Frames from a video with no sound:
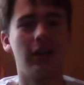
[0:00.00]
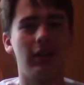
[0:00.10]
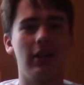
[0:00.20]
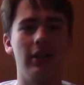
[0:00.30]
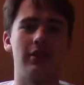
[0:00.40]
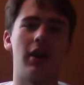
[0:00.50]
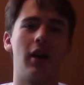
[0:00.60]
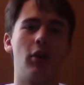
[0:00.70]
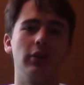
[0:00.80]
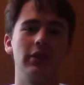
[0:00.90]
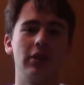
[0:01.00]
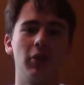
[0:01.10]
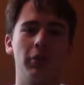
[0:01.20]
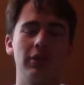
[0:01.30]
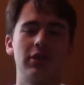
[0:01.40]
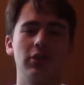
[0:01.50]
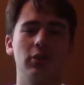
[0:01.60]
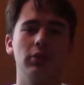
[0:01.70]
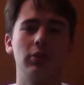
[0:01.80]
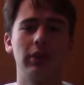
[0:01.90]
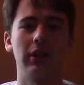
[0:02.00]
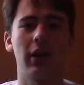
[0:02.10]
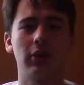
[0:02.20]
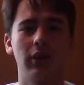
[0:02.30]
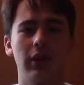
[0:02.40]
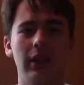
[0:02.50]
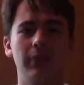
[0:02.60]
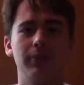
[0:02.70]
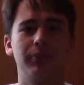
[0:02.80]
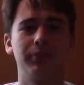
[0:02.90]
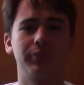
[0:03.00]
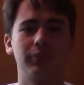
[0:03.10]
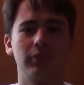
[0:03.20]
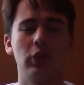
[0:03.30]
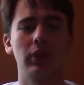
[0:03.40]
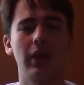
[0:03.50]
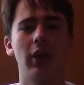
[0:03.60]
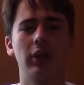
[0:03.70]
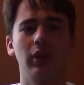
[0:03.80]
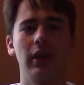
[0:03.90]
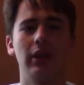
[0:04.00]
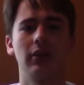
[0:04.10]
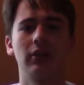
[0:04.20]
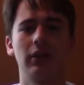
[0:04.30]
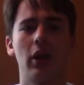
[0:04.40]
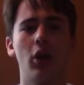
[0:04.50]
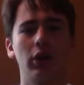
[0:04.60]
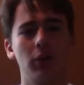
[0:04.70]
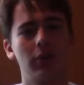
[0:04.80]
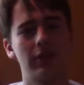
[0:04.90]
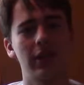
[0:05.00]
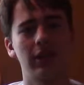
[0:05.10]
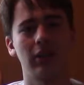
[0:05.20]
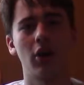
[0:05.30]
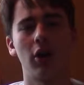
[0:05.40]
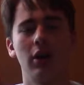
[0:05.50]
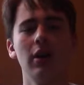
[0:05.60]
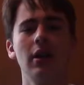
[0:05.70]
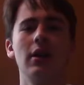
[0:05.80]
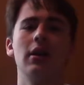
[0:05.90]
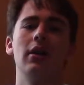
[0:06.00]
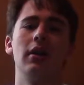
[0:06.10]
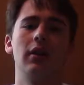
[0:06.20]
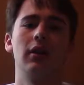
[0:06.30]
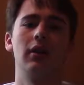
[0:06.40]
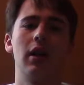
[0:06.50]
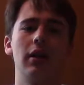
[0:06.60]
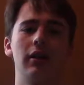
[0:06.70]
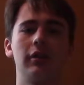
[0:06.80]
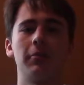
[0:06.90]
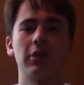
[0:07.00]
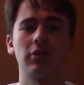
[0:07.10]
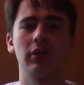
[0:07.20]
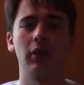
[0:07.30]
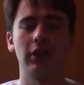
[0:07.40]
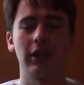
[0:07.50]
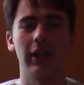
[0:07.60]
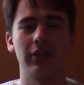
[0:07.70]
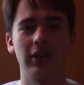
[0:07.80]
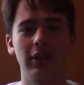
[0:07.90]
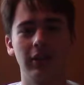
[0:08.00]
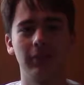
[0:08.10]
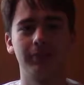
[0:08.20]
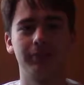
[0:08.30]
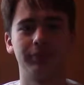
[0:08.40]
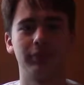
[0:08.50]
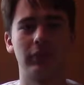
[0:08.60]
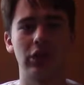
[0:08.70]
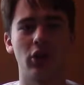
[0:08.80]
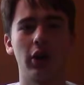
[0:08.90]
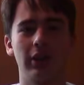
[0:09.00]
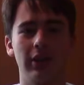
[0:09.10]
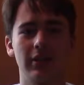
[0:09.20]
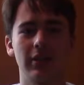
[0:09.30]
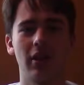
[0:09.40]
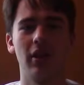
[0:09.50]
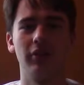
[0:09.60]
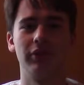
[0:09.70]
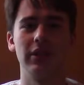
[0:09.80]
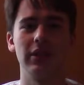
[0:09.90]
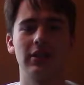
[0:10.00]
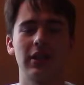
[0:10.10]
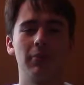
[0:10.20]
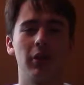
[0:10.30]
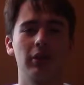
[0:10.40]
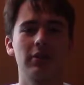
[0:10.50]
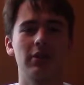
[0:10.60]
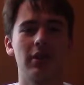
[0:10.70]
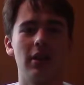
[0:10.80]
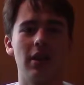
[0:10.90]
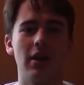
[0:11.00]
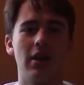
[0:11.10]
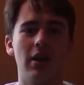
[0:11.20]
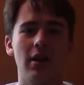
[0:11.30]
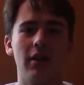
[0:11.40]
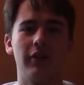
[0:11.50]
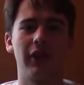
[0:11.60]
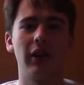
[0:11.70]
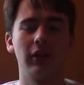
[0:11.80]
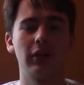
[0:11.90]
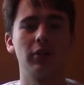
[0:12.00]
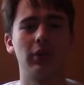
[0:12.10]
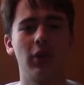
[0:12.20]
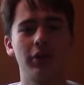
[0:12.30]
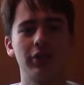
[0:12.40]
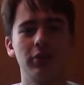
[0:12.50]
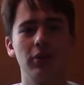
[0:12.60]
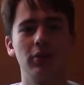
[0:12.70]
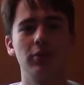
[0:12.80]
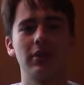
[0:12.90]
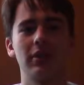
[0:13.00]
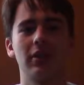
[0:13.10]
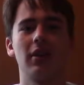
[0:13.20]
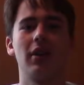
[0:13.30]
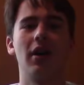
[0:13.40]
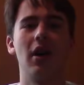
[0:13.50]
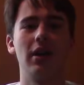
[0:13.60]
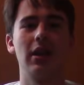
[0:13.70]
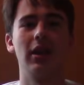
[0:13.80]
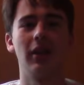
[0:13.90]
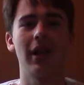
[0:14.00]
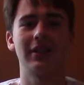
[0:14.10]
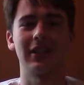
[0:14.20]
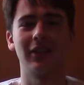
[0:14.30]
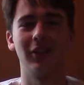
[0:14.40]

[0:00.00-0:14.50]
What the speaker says: is only 0.2, you can calculate how long it would take in the car, especially looking at the darkness of the skid marks. Finally, you can also use inelastic